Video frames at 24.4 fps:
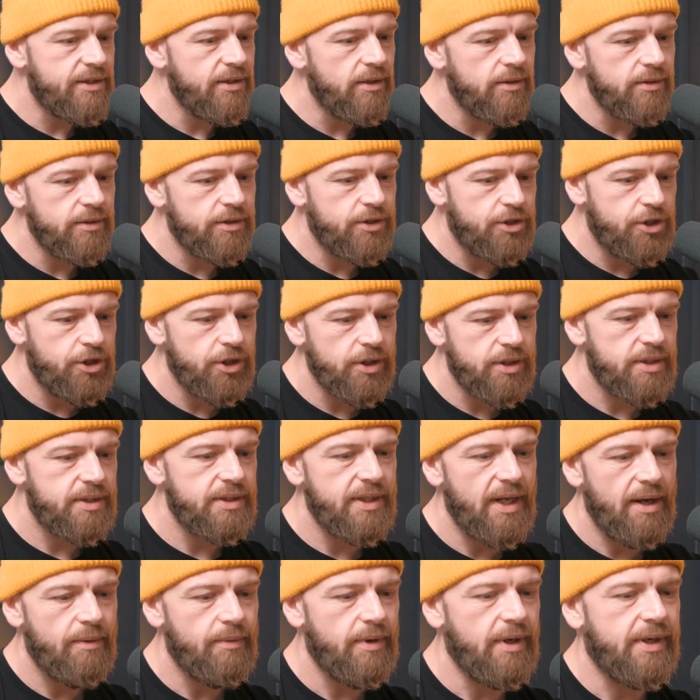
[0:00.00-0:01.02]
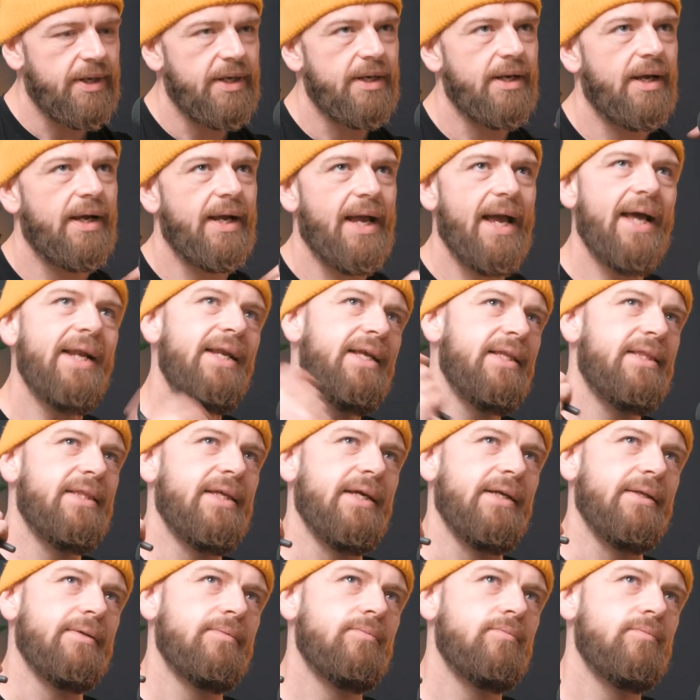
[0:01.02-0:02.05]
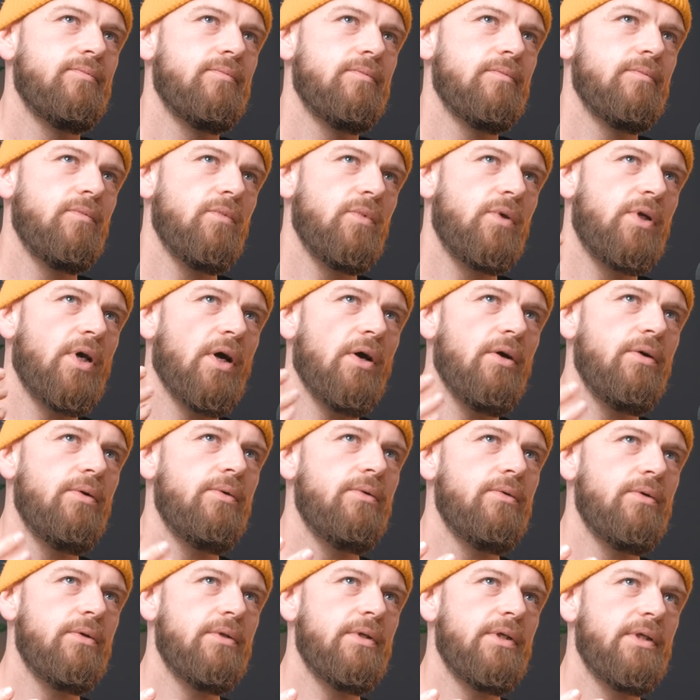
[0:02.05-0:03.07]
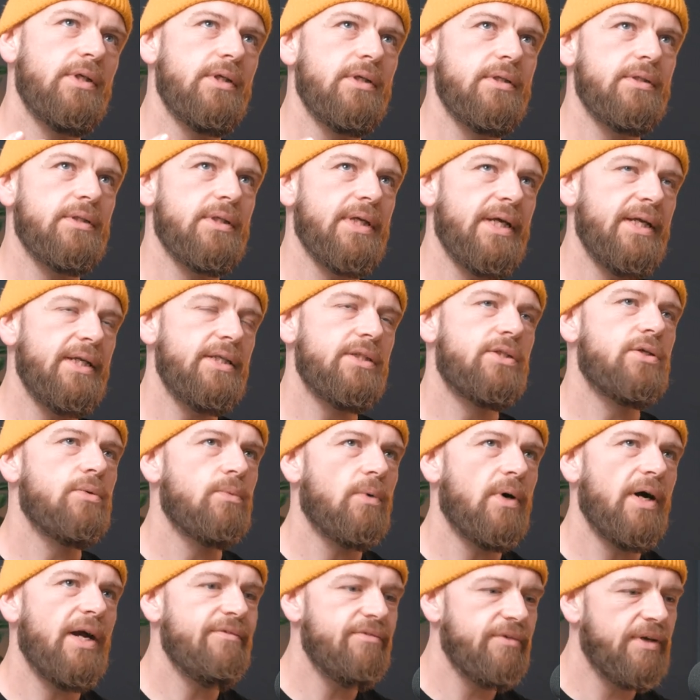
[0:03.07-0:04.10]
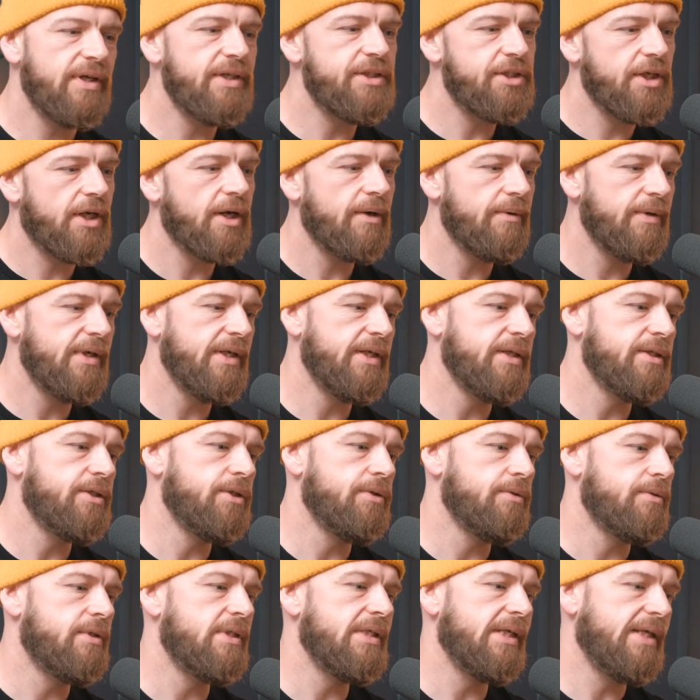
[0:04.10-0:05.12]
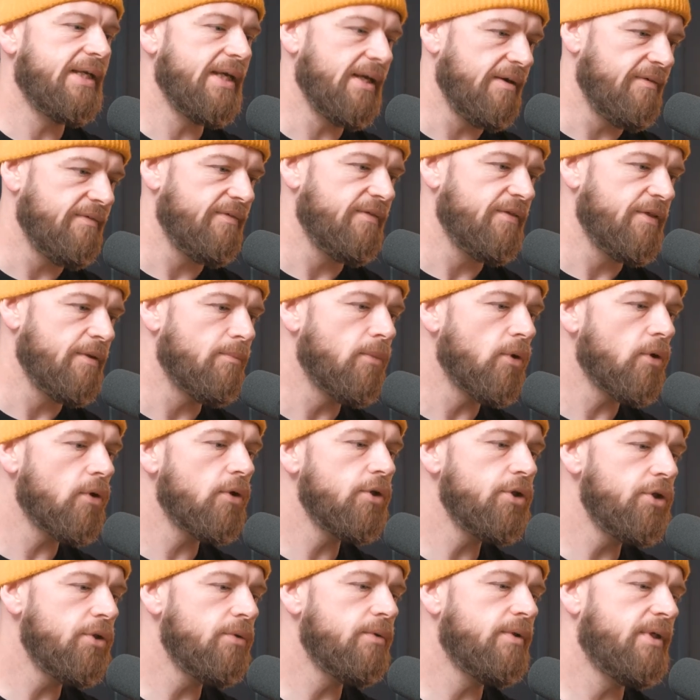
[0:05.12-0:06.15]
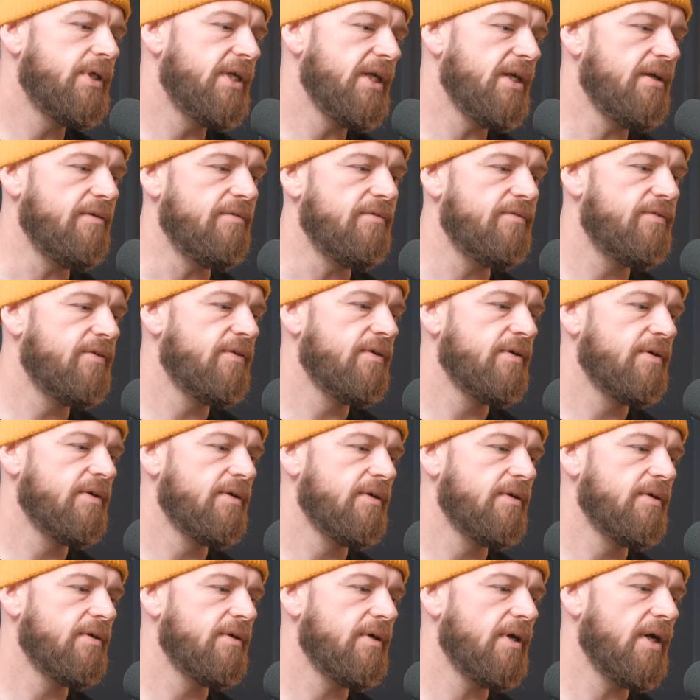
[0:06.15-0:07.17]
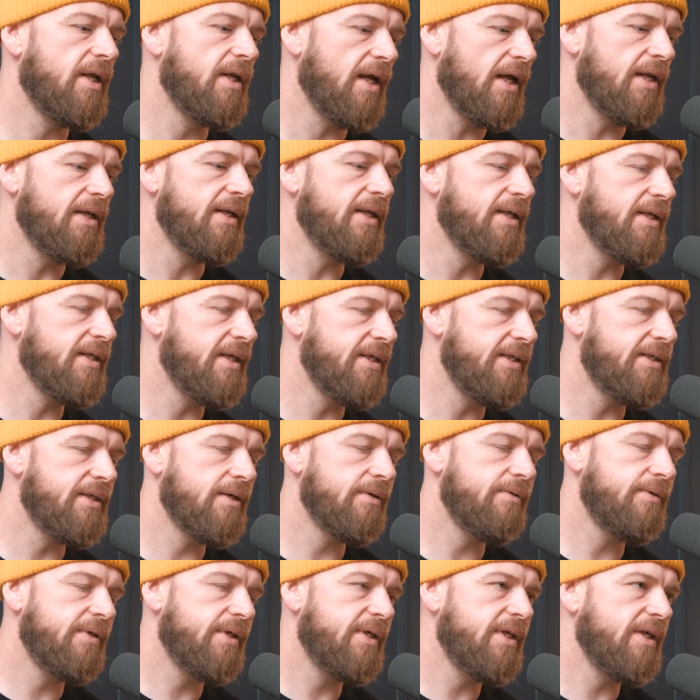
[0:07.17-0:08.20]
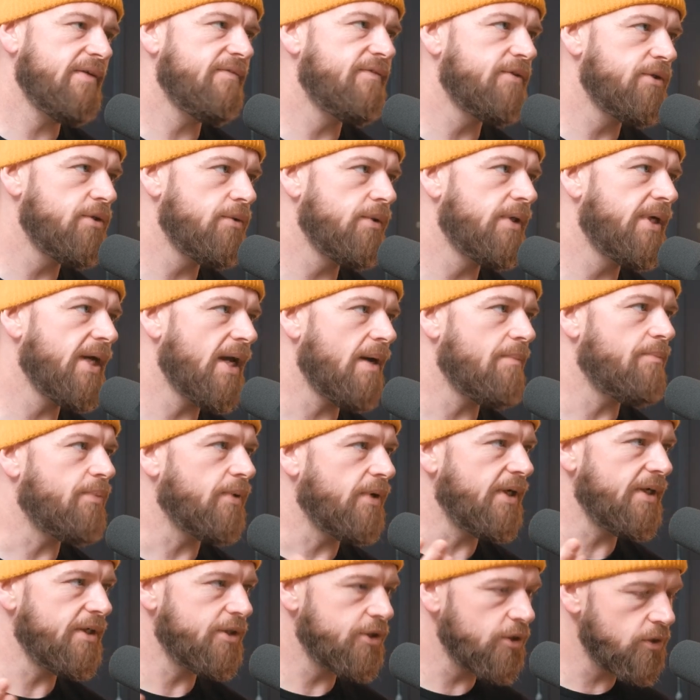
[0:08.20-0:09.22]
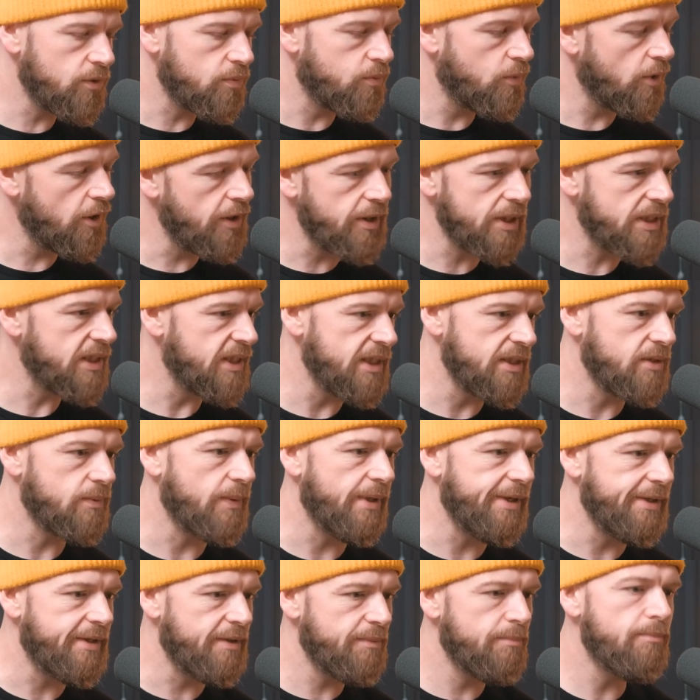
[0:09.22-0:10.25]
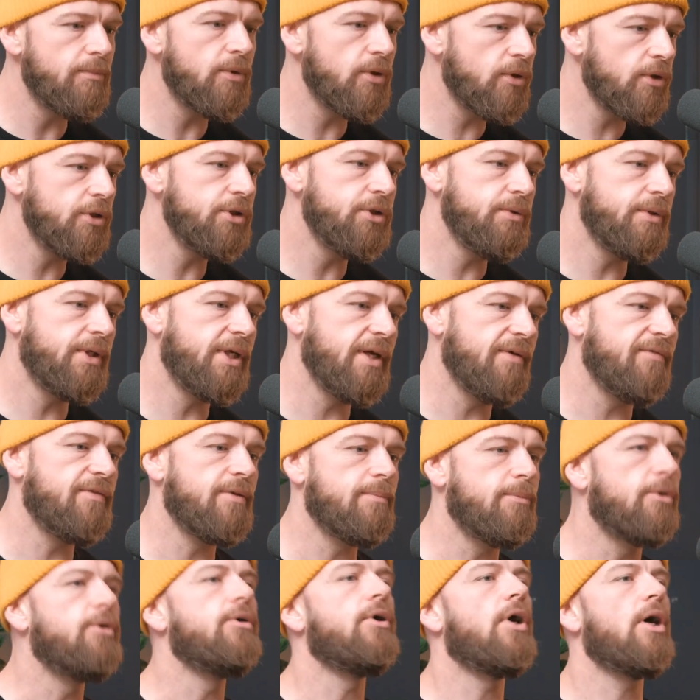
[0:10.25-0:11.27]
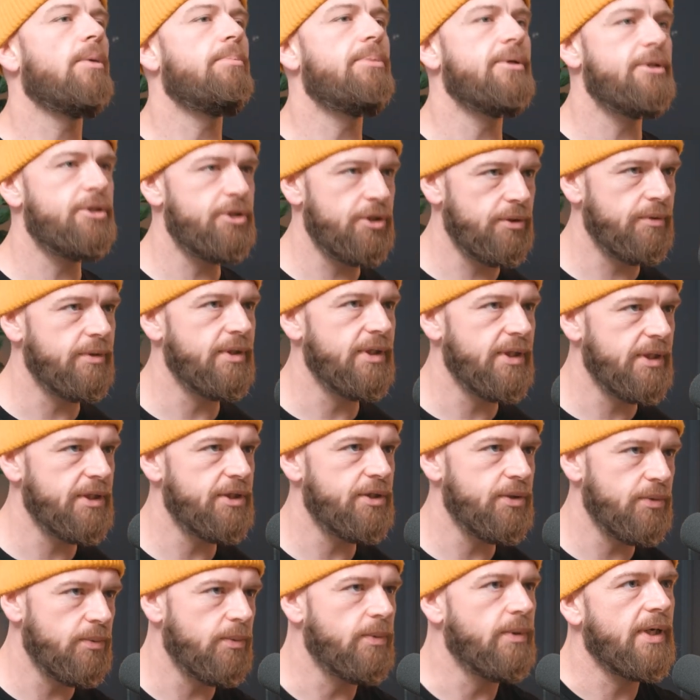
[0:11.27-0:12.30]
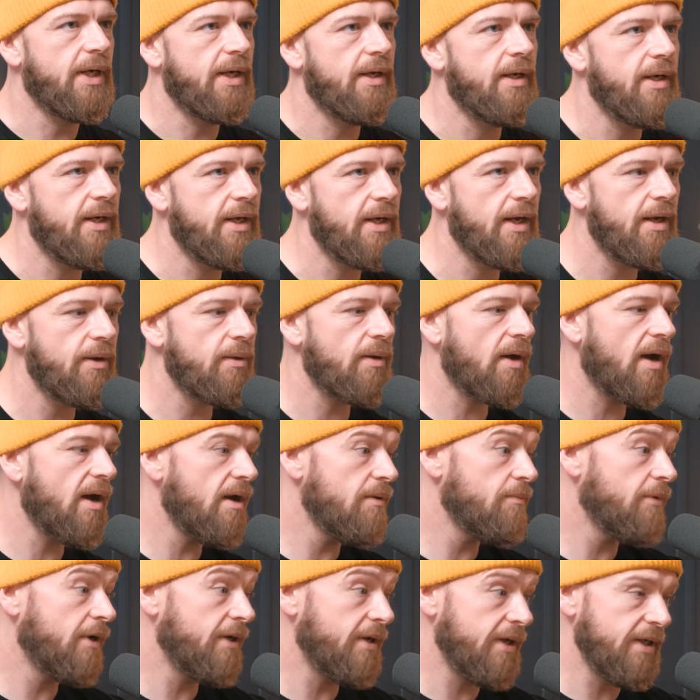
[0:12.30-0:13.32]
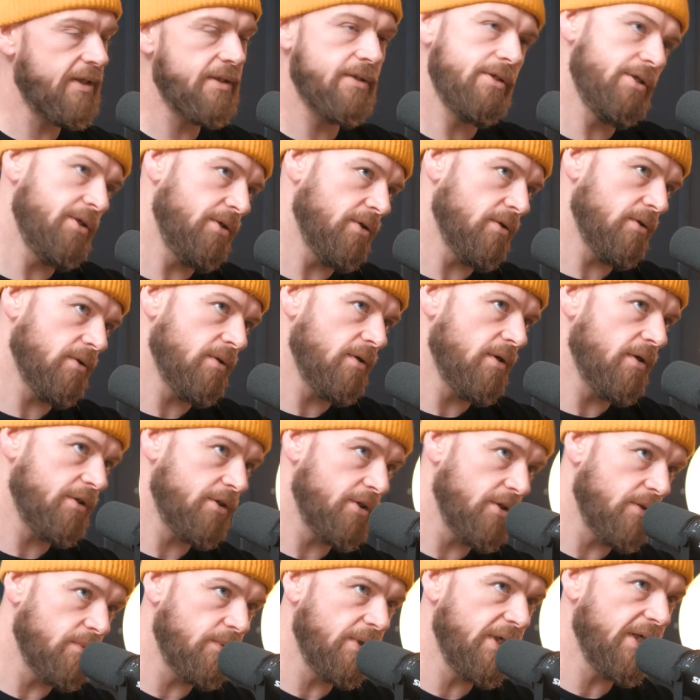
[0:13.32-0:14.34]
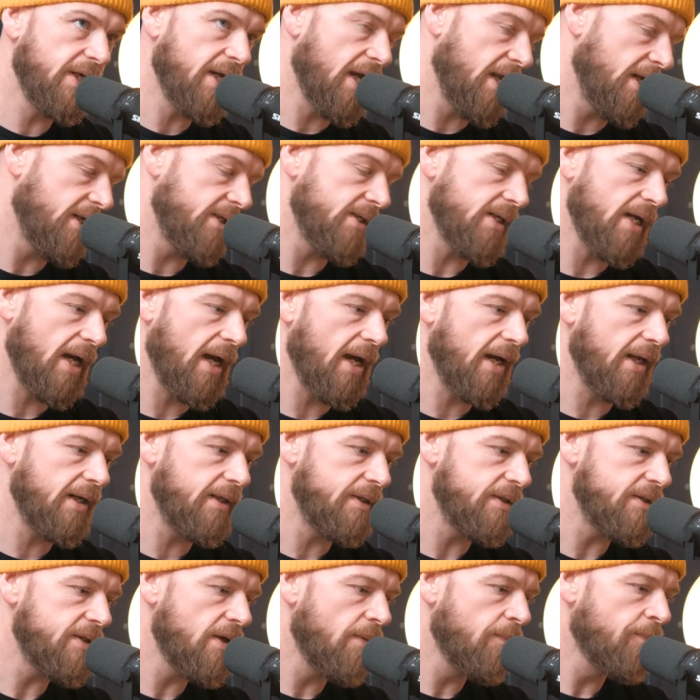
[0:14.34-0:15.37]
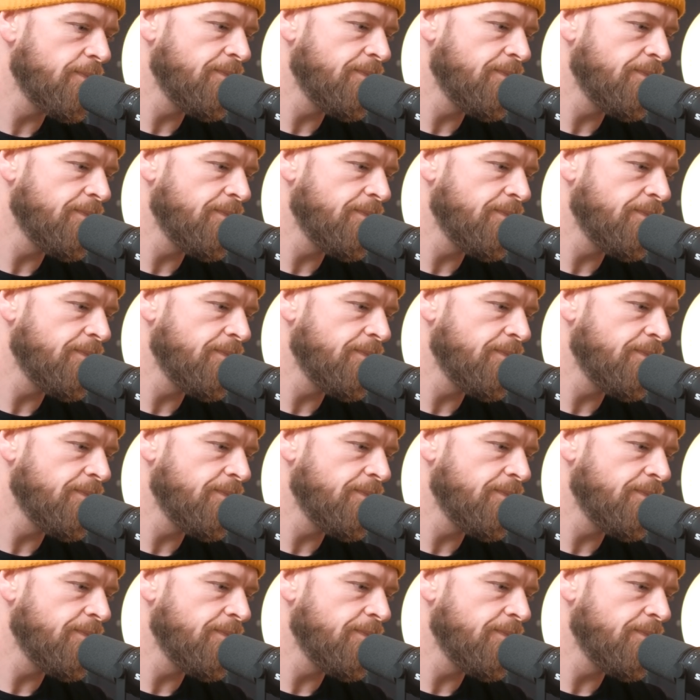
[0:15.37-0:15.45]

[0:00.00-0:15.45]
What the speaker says: not just networking, like anything. Go into whatever it is you're going into to give. The more you give, and you don't give to get, but it just works this way. The more you give, the more opportunities you will get. And I went into to the weekend, and